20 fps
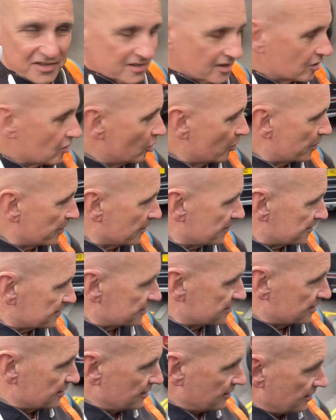a copy of his
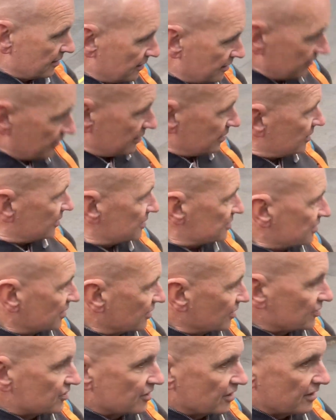
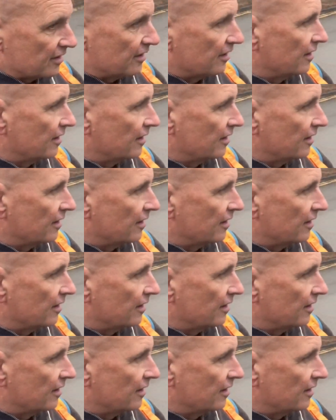signature.